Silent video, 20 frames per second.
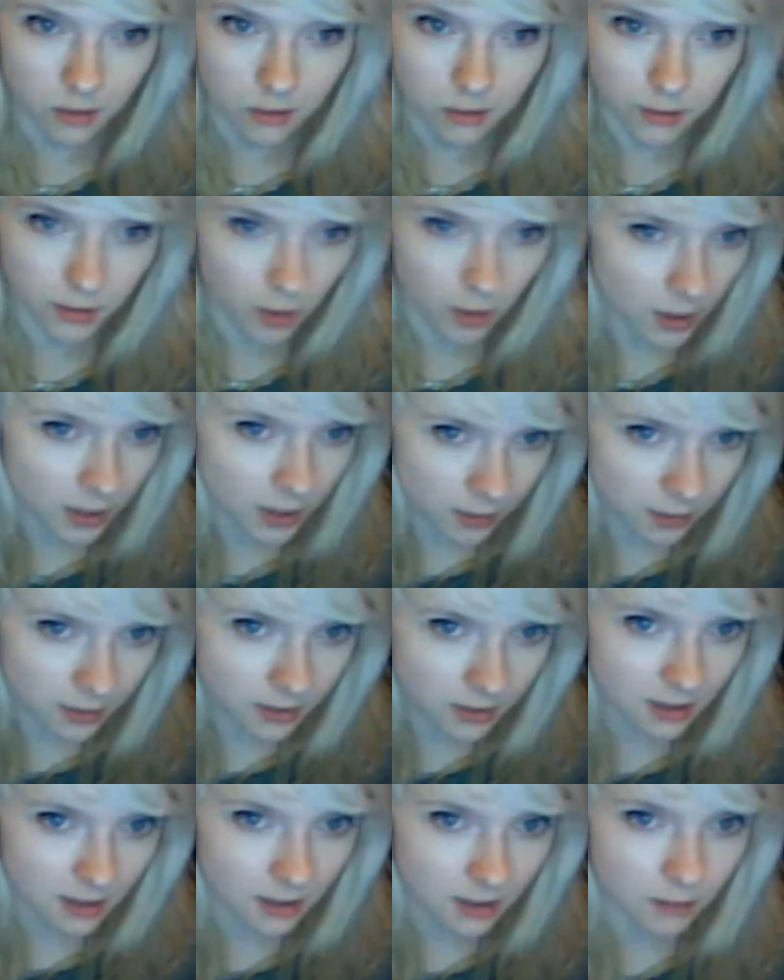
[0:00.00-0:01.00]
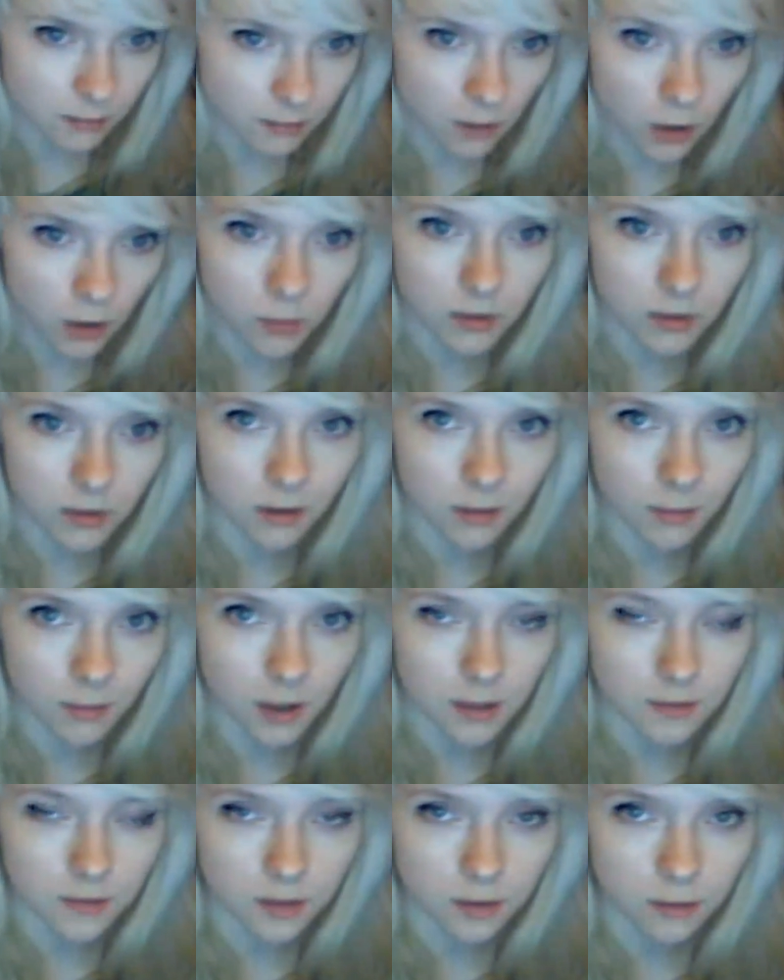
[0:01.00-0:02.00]
So I don't think there's anything wrong with them.
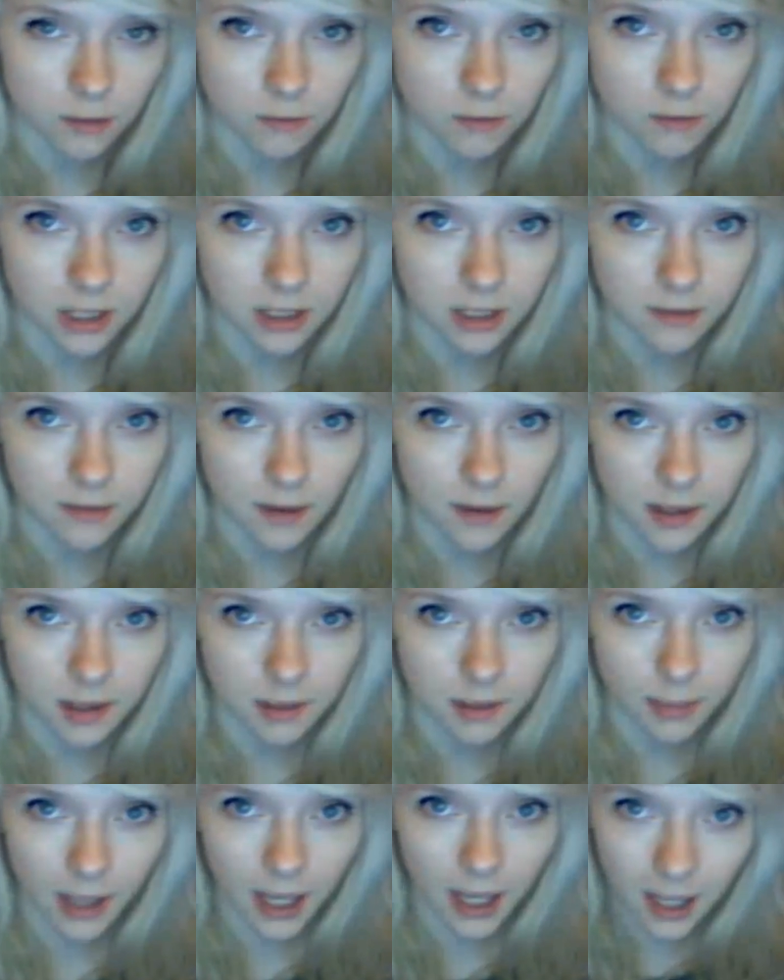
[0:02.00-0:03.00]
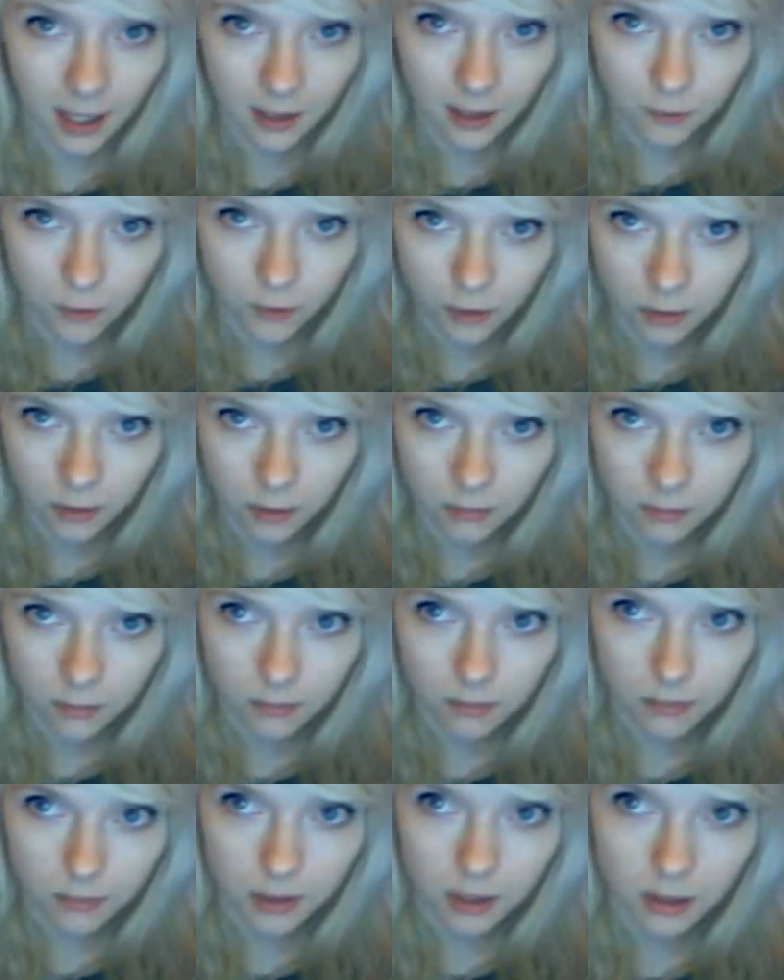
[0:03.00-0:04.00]
I feel really fucking bad for them,
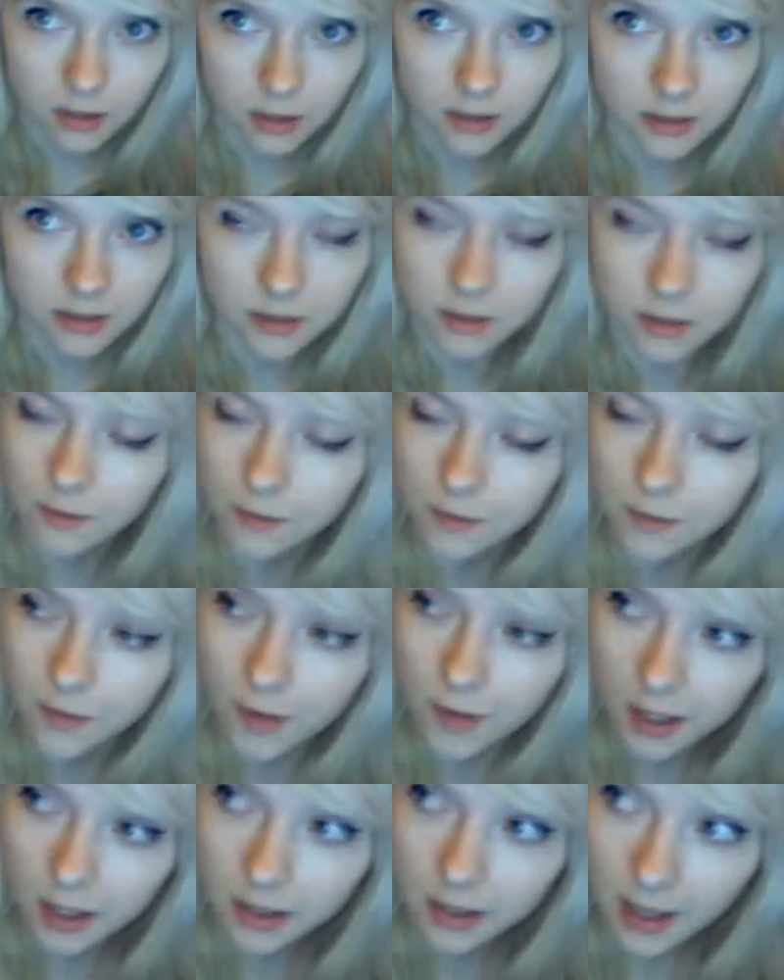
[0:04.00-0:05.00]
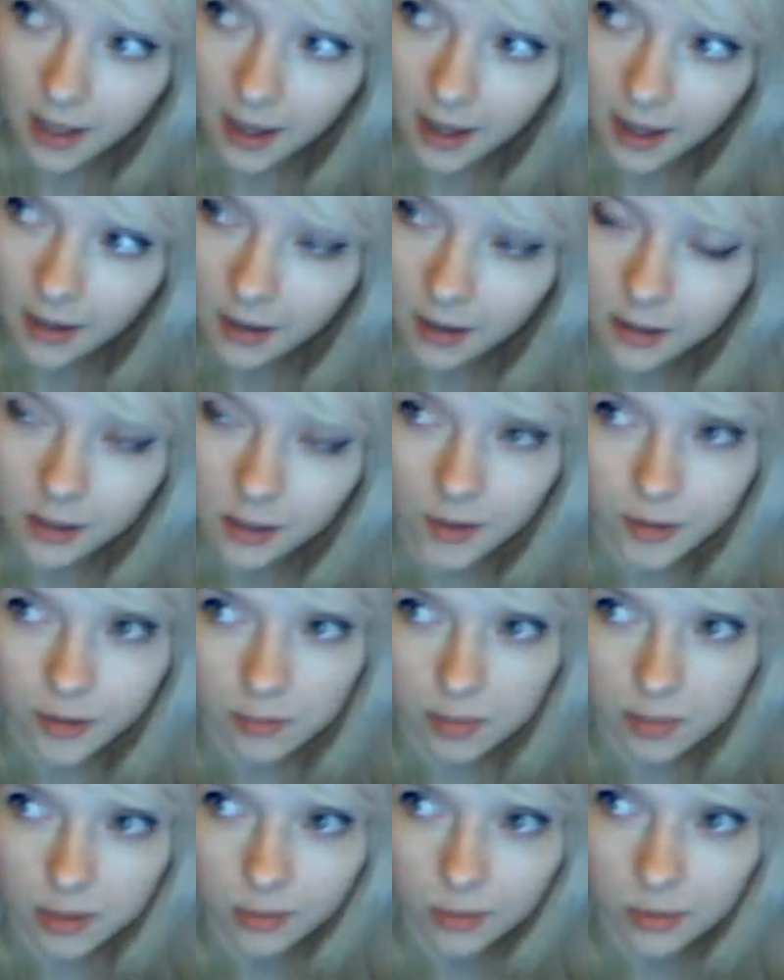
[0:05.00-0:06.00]
because fuck that. I know
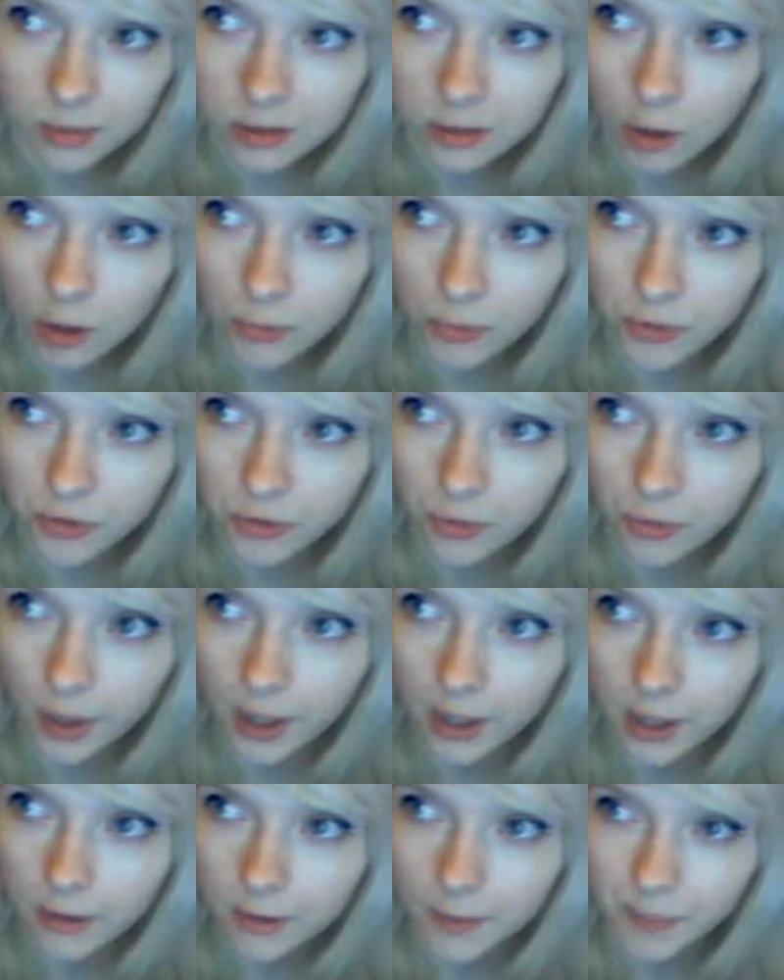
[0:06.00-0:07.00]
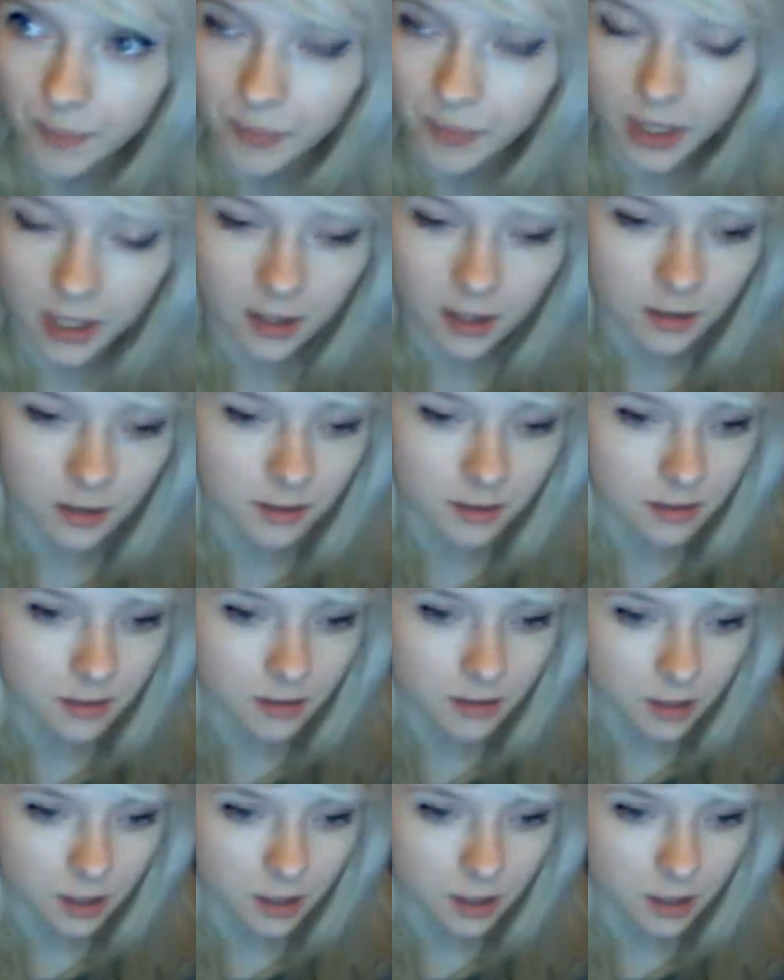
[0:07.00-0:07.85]
some people with jobs as well, and